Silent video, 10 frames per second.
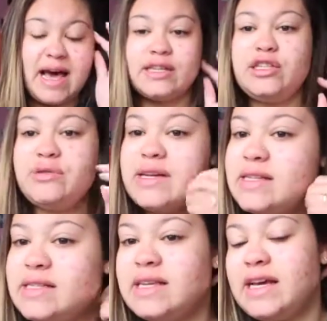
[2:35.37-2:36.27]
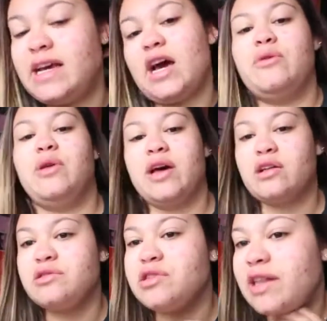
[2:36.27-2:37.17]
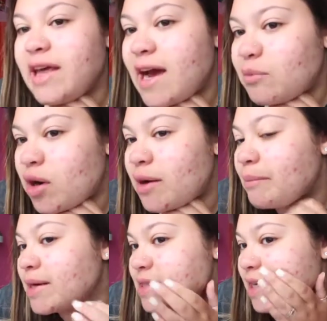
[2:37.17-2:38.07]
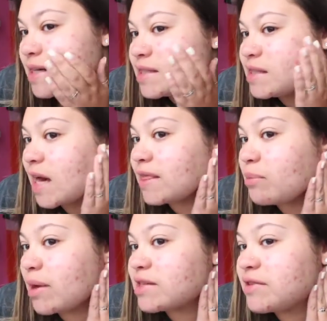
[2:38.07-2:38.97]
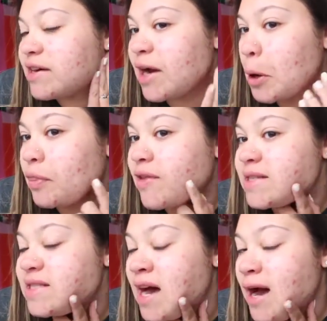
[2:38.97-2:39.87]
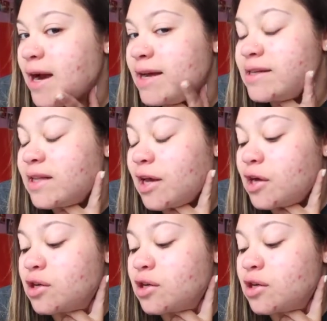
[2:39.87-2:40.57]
As you can see, I will get closer to the camera. My skin is not the best right now. This side is like